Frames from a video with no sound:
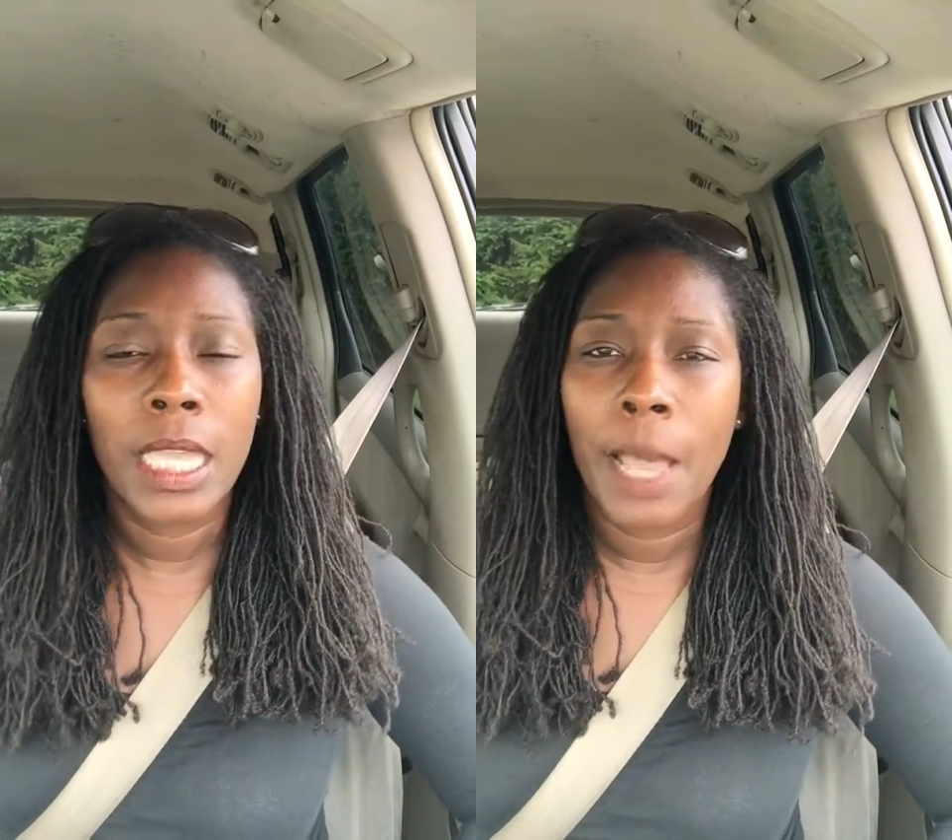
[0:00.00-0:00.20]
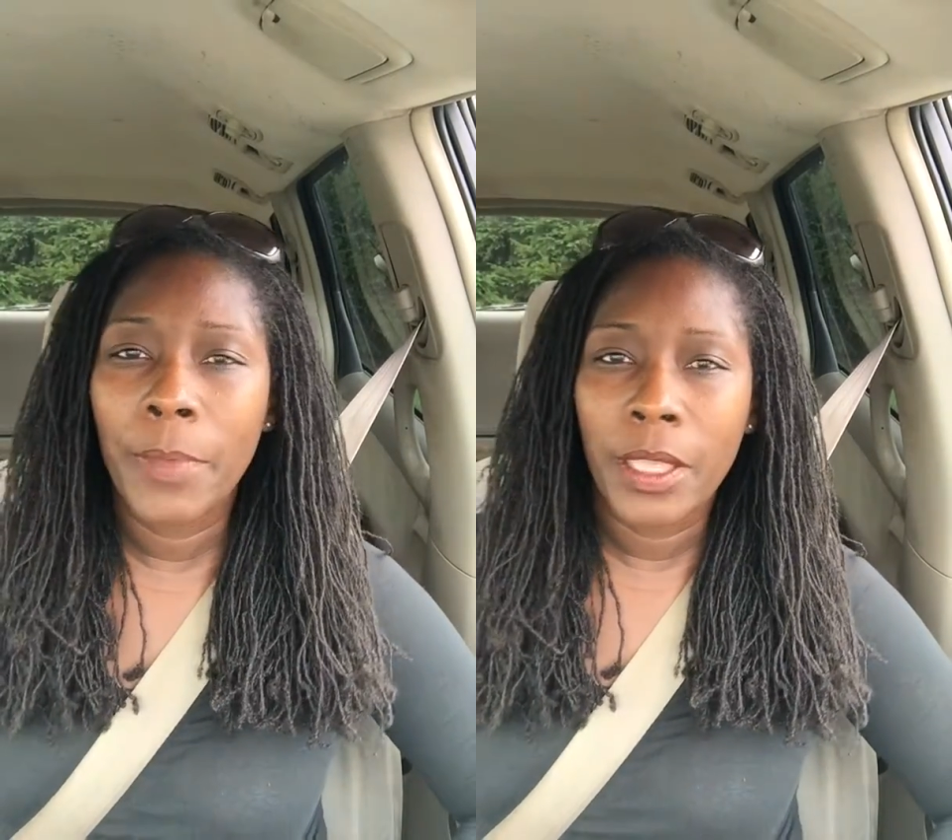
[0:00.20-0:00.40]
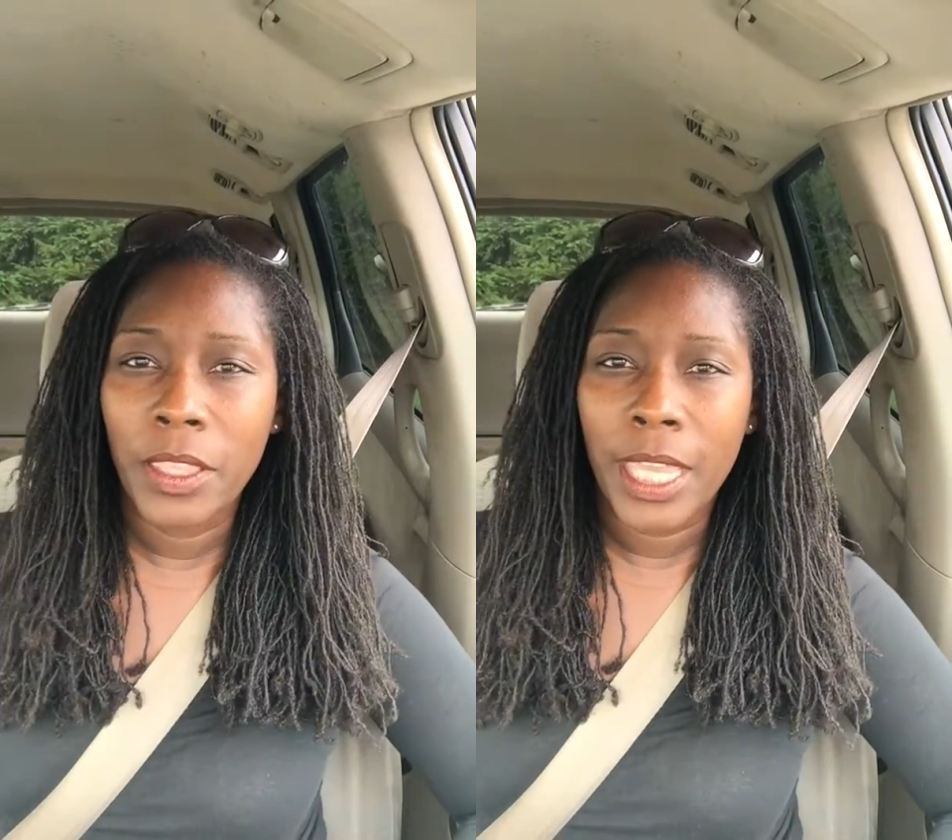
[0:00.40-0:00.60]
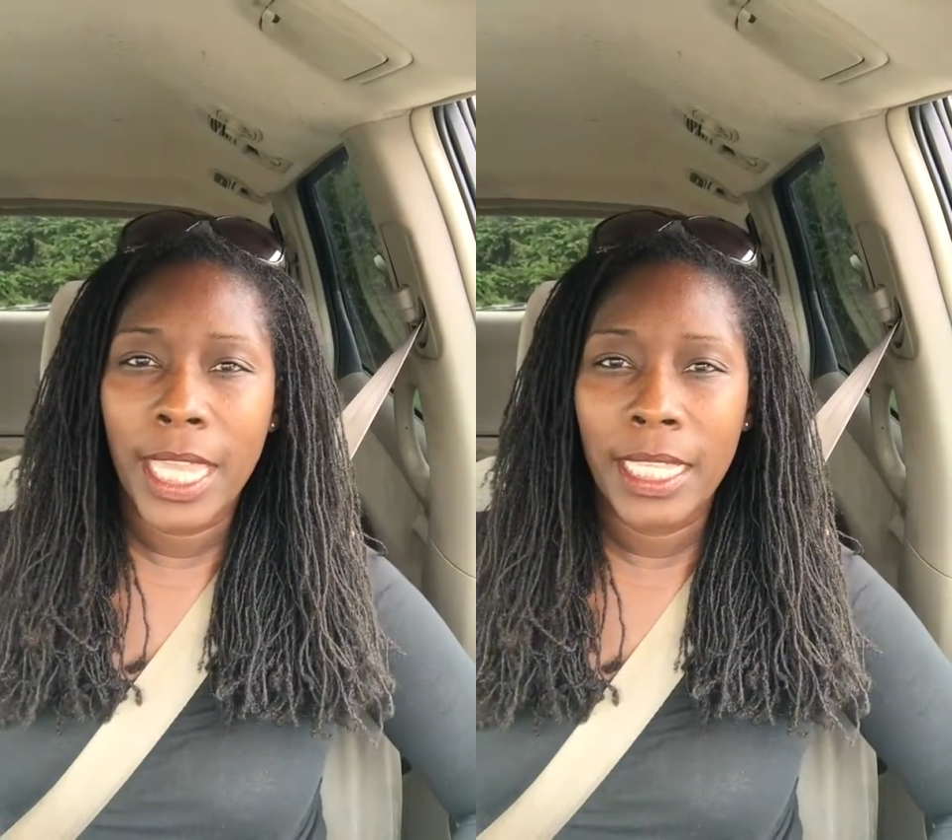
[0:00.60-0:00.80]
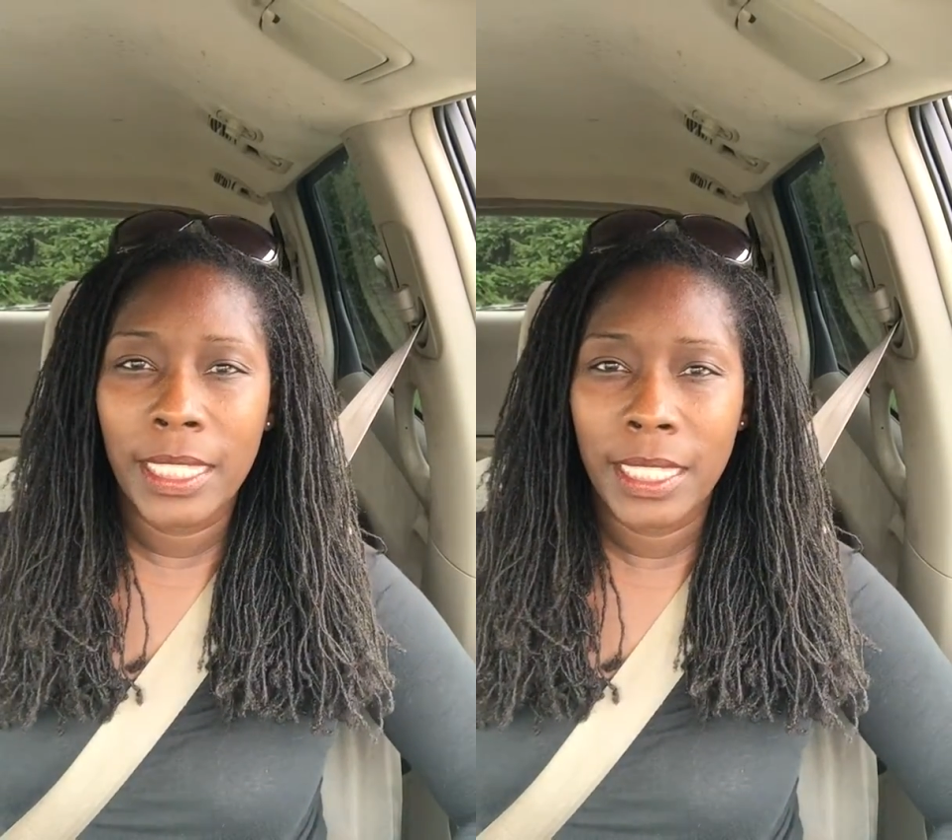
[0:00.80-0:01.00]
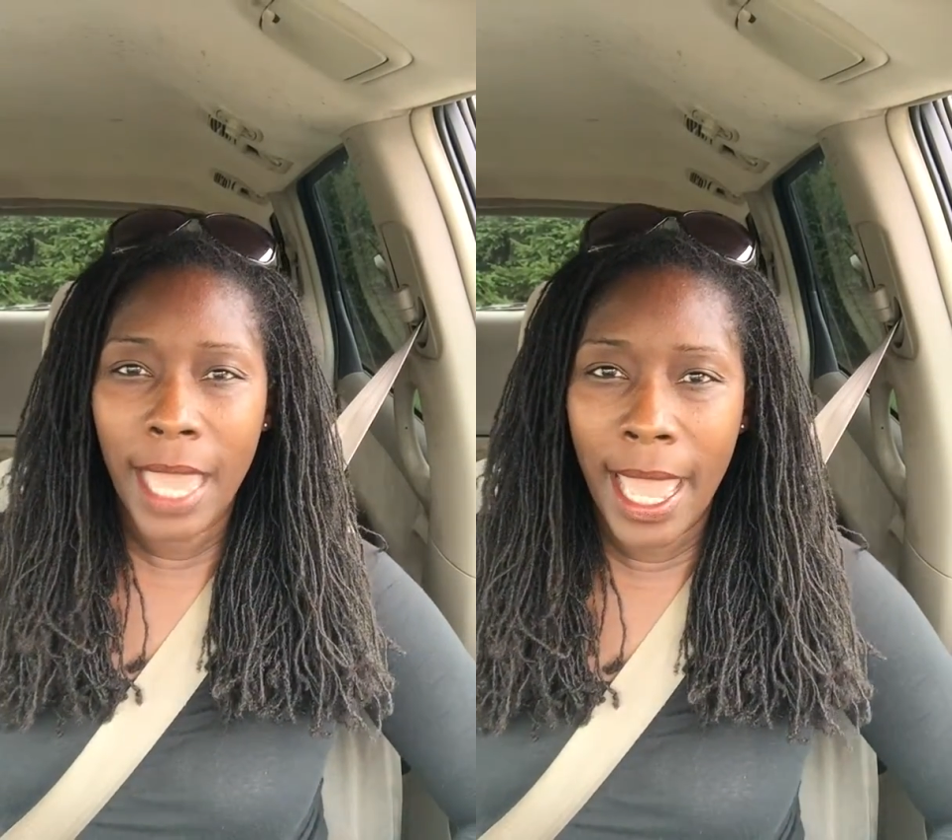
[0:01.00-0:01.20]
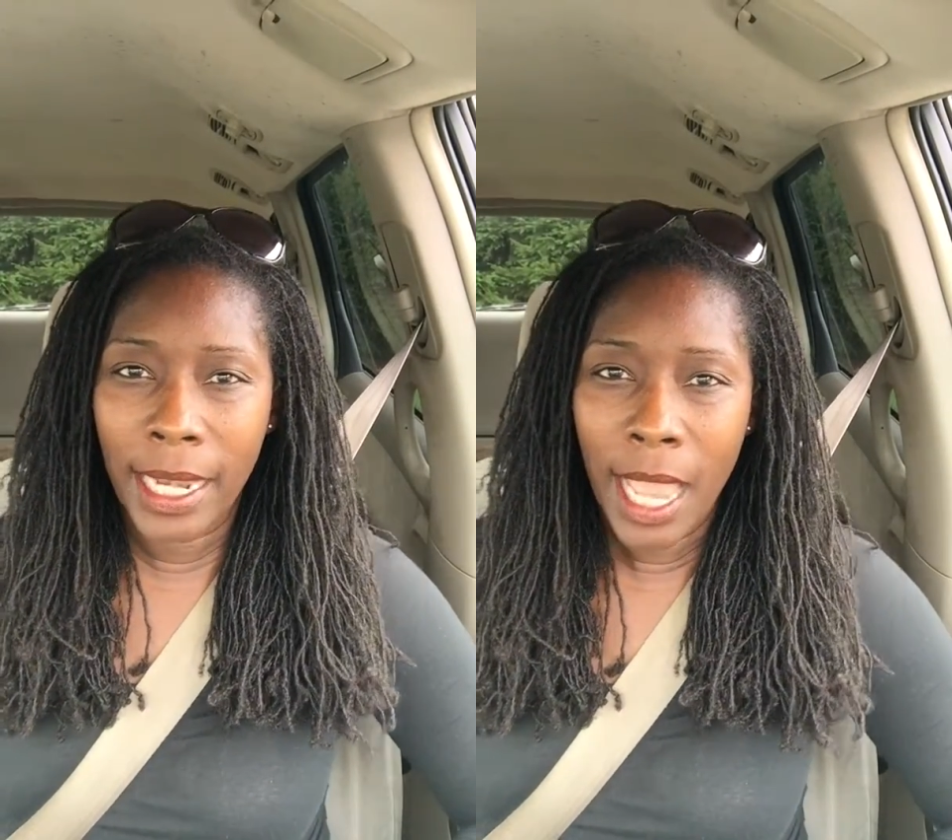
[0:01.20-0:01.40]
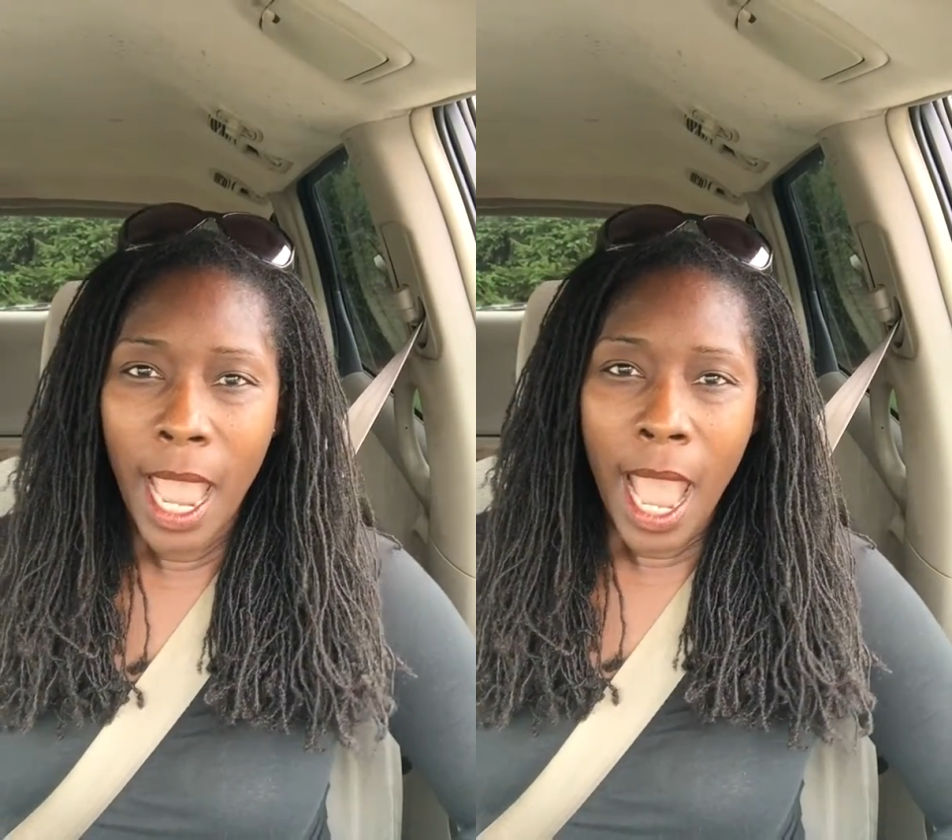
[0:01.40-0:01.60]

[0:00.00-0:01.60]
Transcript: a couple of things that